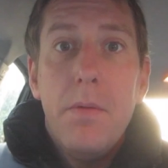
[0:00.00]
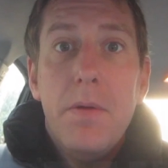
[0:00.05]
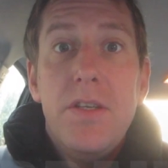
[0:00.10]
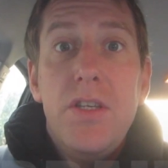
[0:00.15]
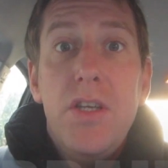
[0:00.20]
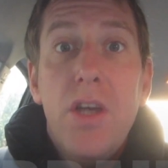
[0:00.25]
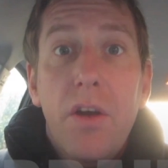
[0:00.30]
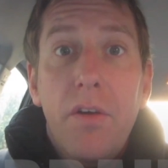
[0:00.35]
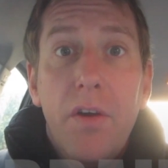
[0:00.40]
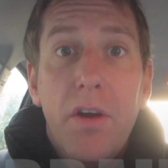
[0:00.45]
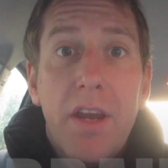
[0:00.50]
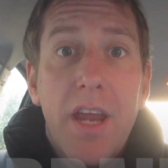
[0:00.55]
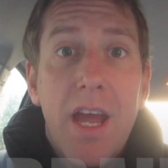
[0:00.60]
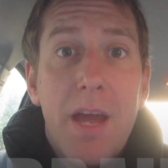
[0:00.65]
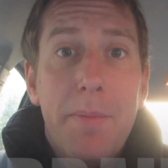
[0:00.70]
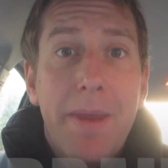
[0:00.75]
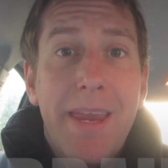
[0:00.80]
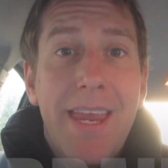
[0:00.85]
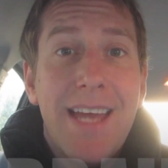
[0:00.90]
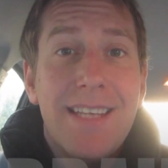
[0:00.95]
It was
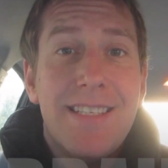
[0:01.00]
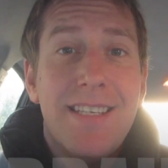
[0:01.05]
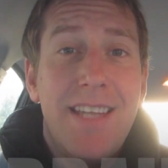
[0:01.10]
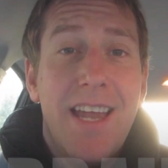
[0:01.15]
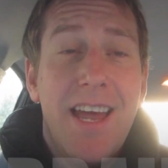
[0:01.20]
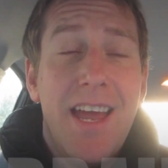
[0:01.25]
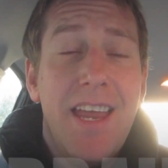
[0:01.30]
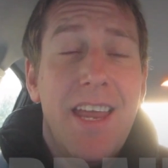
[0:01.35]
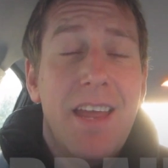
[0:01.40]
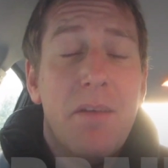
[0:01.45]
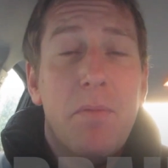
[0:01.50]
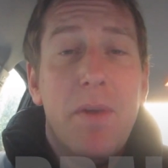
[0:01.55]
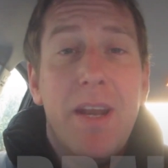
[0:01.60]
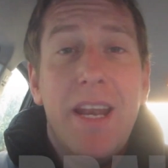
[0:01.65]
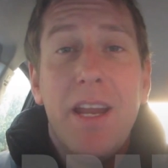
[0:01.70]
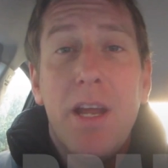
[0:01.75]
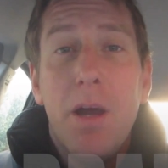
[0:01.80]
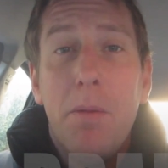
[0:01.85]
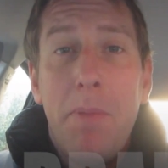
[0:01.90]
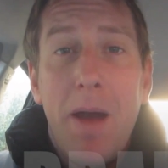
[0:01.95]
Eurogamer yesterday and we
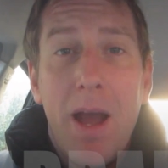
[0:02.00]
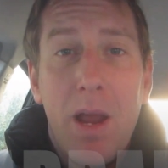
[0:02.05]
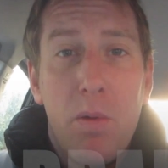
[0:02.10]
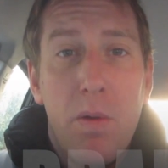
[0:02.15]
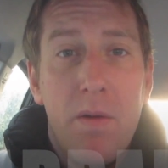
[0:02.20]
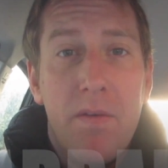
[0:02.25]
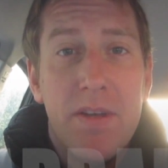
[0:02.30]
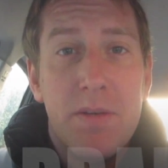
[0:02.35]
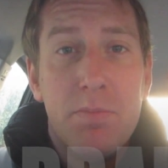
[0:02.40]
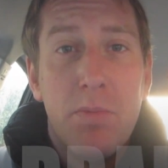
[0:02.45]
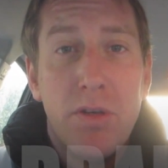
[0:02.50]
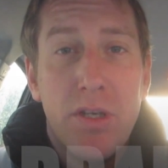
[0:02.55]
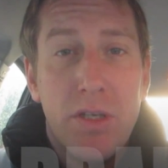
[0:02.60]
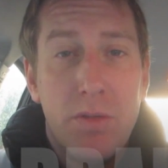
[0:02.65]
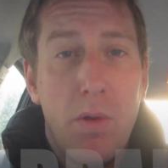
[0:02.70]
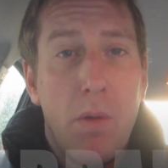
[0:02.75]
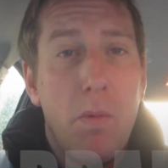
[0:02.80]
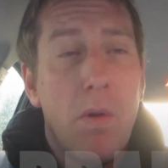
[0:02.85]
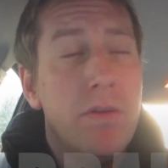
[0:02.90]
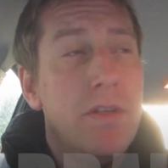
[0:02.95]
didn't come back with as much
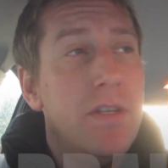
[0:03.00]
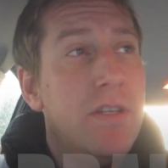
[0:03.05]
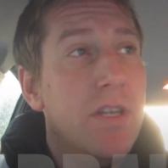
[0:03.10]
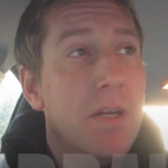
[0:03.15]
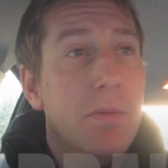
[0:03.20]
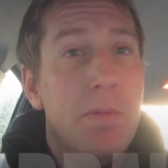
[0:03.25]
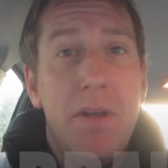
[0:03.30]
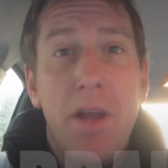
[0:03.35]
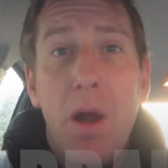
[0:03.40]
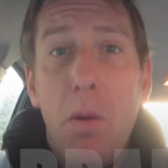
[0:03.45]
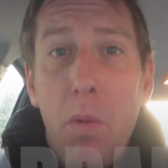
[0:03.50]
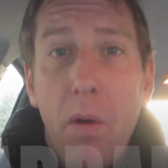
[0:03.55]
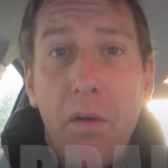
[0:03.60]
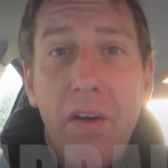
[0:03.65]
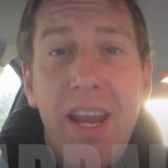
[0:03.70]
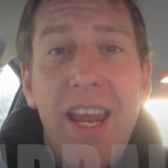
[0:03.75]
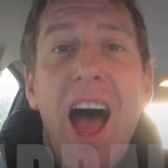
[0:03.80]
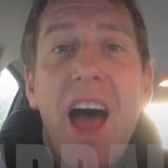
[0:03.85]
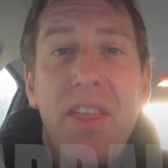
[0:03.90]
as we wanted to, but don't worry,